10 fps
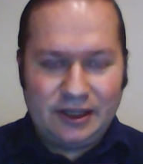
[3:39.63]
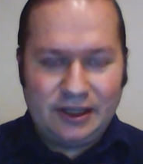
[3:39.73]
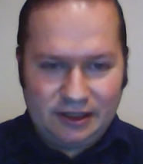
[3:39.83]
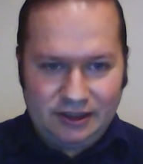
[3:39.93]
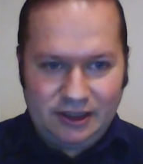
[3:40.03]

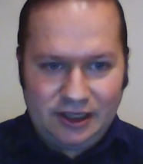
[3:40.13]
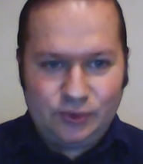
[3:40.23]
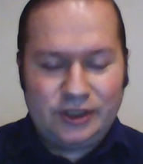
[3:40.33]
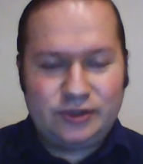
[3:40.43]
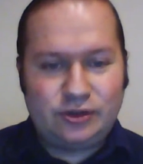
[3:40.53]
in
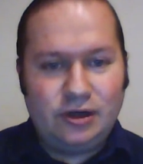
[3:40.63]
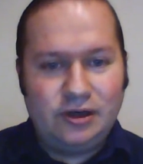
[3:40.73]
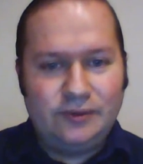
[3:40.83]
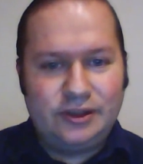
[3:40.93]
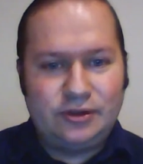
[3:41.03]
which
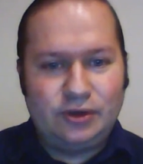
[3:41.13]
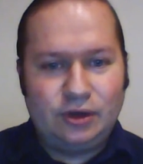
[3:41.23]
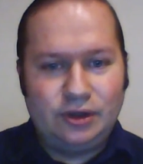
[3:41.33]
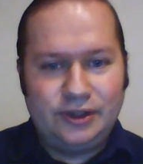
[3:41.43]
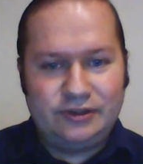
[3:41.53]
column he
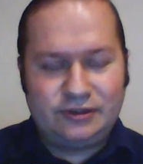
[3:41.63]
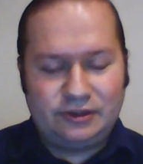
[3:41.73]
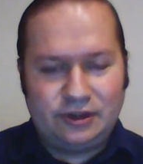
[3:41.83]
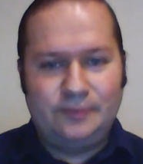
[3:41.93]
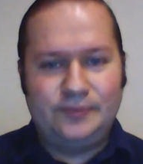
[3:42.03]
called
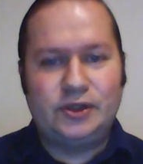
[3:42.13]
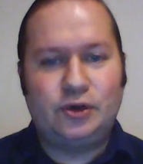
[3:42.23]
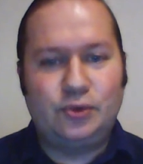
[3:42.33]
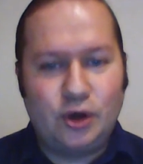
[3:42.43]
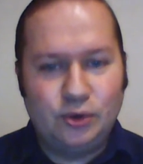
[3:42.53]
Islam,
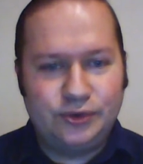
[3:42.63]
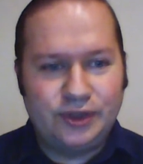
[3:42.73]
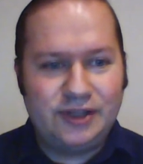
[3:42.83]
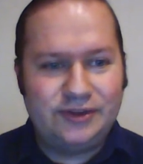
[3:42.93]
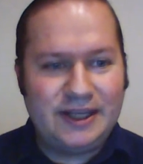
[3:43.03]
quote,
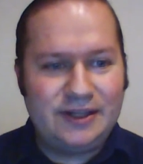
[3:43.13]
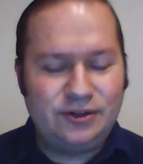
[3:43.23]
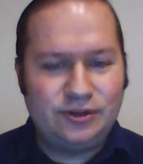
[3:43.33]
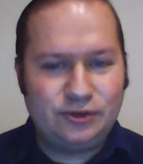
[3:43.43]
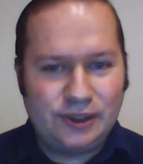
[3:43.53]
a
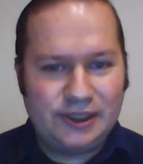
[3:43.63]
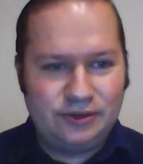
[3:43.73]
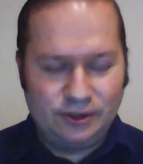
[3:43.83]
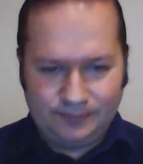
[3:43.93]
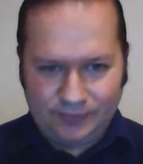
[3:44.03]
dangerous
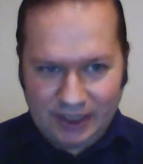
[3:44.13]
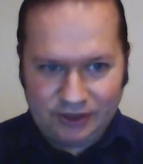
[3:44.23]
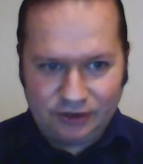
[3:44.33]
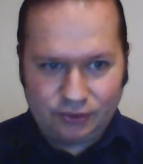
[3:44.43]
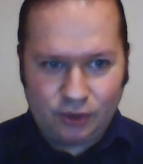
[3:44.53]
religion,
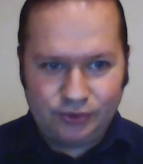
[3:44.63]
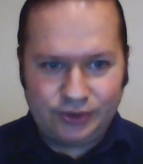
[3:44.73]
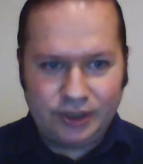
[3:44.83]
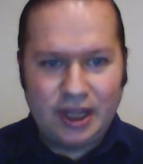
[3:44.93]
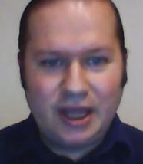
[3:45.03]
end
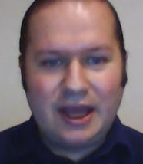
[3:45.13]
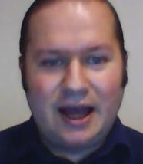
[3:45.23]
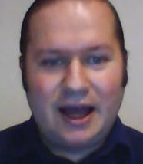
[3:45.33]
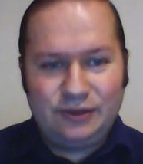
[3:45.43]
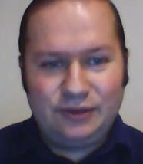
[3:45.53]
quote.
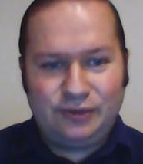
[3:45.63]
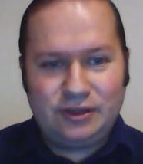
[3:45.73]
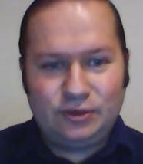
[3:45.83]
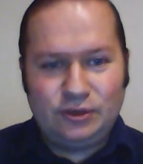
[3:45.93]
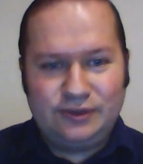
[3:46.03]
I
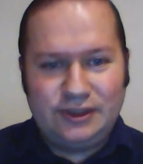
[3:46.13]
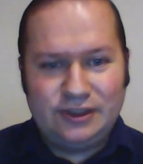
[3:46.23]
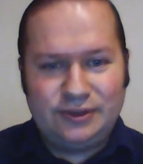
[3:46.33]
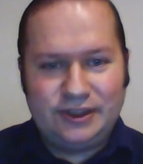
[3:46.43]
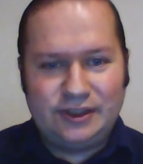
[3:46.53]
think Ulf
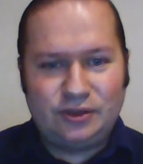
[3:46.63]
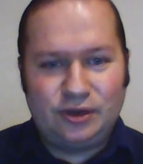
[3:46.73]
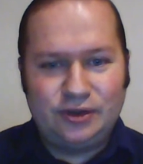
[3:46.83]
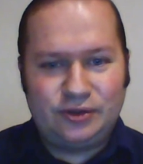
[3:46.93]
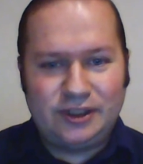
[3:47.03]
Nilsson had a
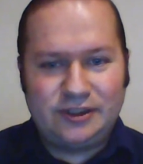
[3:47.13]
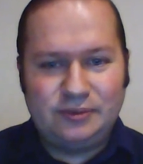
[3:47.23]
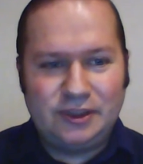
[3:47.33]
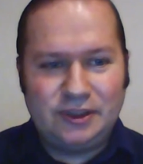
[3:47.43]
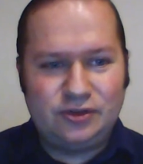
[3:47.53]
contract
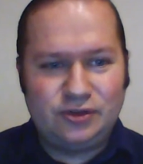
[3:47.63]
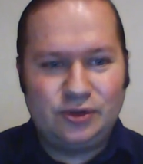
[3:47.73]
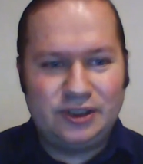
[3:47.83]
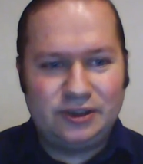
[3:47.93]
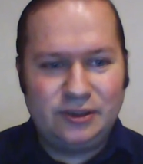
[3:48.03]
that made
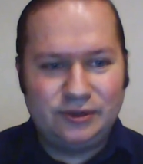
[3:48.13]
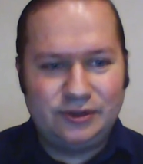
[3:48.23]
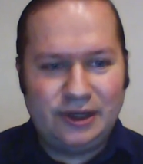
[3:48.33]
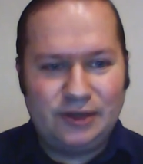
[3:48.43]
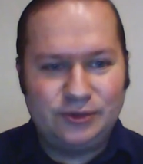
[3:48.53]
sure that he was
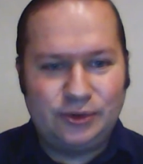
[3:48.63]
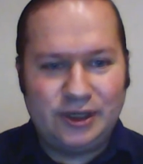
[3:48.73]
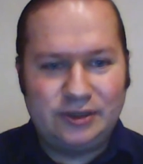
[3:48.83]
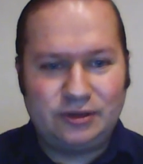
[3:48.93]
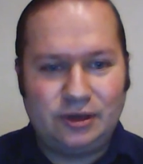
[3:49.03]
allowed to
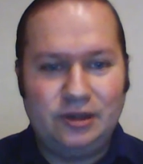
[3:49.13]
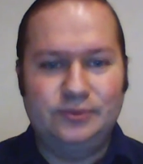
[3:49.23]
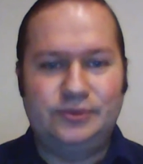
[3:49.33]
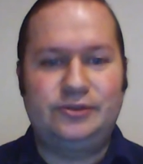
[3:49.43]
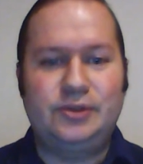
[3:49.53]
write
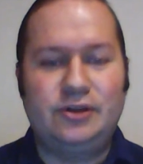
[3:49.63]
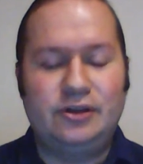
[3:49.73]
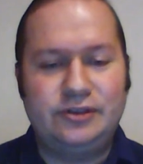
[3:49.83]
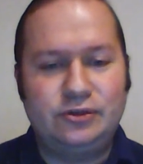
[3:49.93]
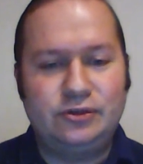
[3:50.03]
columns,
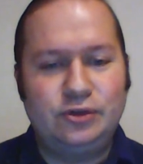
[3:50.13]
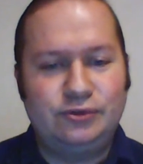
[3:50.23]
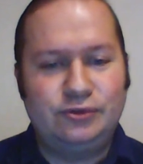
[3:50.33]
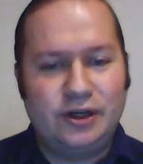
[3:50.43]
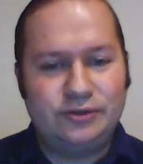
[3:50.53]
because in
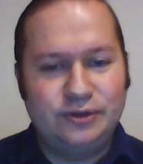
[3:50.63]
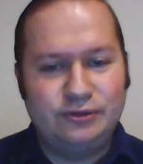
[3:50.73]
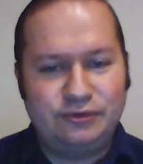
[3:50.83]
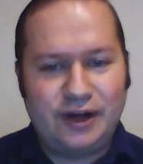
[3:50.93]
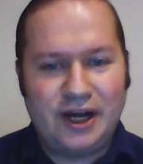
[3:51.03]

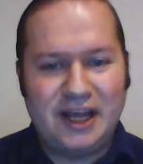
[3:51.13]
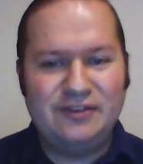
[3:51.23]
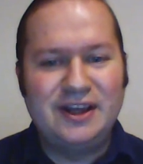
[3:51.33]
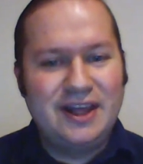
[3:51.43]
2005,